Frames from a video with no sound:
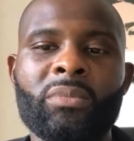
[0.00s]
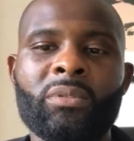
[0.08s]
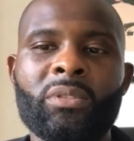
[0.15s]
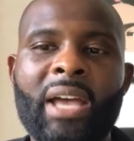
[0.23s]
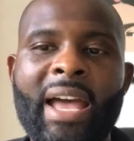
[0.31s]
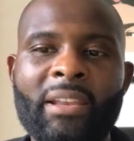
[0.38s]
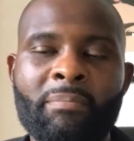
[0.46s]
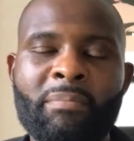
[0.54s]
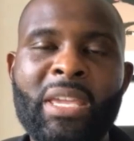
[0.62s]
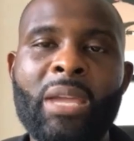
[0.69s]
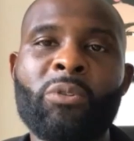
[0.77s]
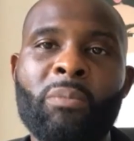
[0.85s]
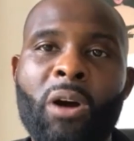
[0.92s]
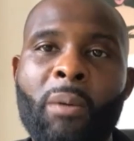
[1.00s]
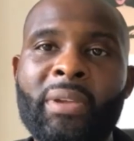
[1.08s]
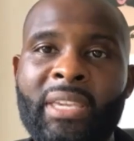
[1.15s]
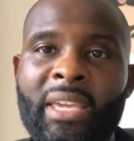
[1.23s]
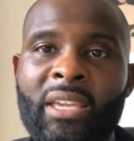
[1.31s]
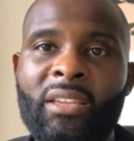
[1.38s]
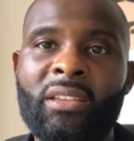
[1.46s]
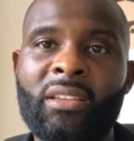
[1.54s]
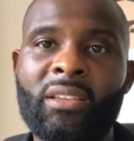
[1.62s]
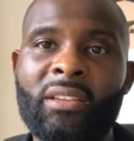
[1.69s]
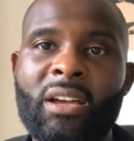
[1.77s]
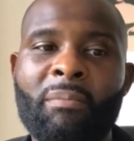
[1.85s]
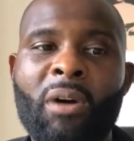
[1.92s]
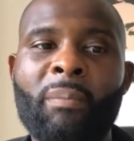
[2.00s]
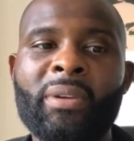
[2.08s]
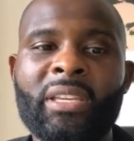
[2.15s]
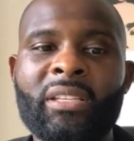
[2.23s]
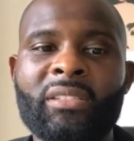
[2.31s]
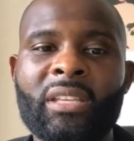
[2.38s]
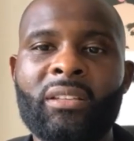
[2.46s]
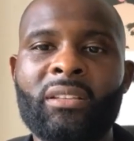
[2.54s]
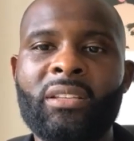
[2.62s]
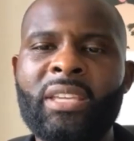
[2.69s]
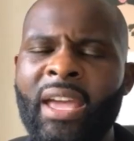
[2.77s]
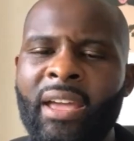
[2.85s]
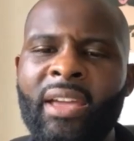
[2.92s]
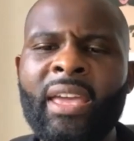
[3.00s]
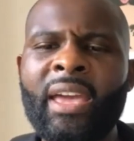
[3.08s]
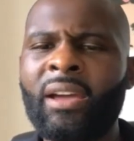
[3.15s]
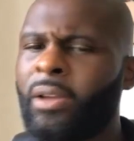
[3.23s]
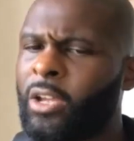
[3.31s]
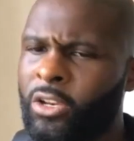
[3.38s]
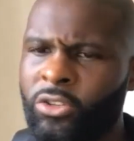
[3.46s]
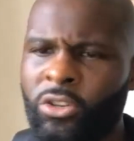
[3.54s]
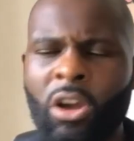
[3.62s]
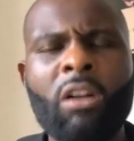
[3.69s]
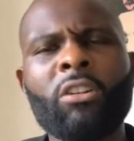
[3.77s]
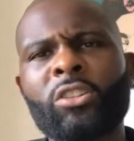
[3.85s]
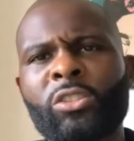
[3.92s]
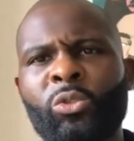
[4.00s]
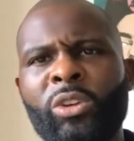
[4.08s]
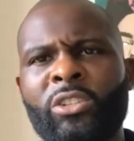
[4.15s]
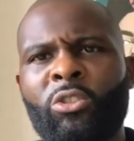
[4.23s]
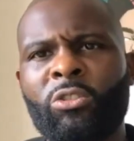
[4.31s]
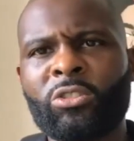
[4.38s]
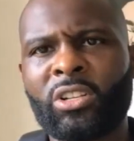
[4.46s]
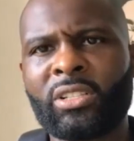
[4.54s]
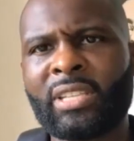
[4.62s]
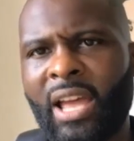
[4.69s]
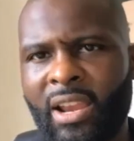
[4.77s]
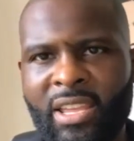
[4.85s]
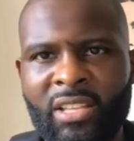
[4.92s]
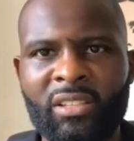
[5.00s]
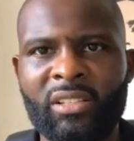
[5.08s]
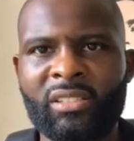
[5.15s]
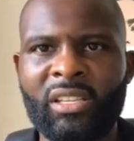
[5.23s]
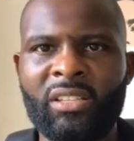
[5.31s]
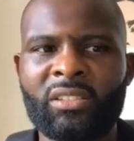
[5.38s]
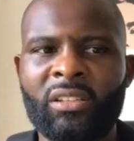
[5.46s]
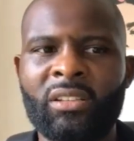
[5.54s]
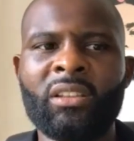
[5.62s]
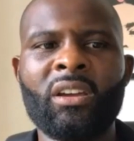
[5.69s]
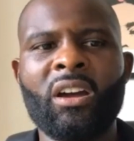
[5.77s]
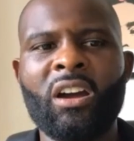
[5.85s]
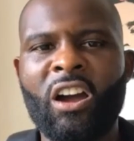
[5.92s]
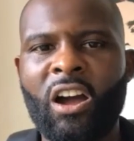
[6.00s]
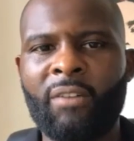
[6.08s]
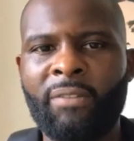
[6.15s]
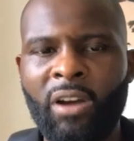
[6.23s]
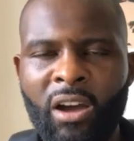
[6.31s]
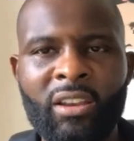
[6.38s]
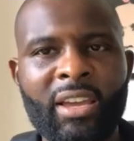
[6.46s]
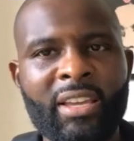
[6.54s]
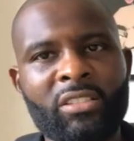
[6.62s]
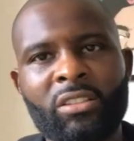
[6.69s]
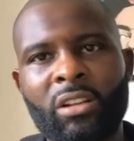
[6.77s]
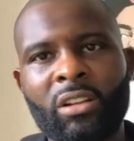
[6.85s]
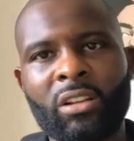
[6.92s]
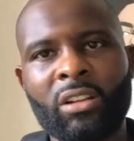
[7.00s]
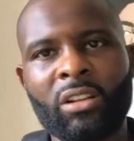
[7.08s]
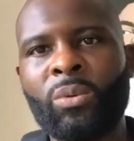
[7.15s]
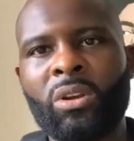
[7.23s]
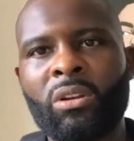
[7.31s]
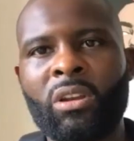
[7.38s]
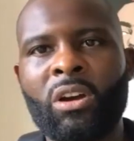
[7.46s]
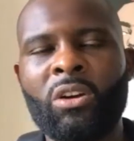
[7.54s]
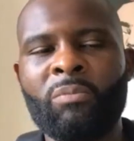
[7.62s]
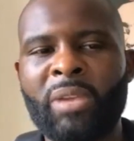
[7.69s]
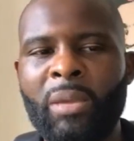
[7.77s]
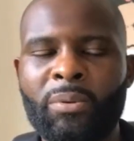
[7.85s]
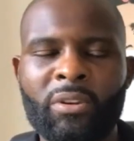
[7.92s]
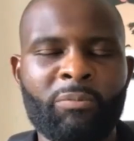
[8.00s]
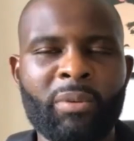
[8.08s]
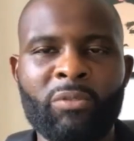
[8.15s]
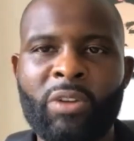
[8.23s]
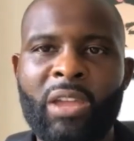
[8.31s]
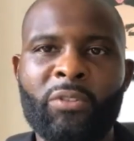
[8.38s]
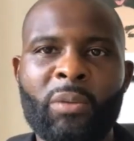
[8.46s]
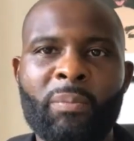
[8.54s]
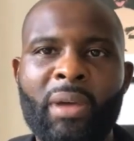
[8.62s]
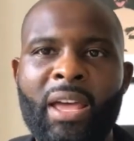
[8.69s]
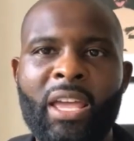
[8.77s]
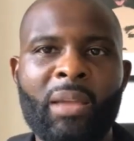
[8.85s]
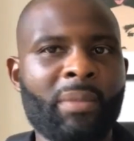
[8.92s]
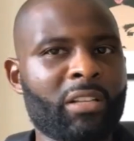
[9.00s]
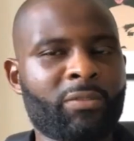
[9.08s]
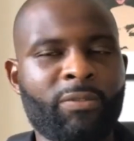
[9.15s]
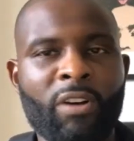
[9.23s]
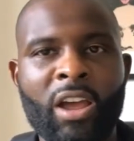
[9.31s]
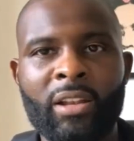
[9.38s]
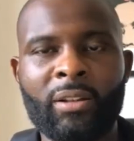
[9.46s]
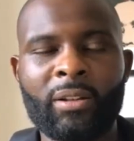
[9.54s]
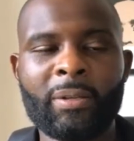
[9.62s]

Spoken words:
had a meet with Mark McGee. And Mark McGee said, yeah, no, I'm going to sort his contract out at the end of the season. I've heard that he's done really well on loan. People have been raving about it. That's fine.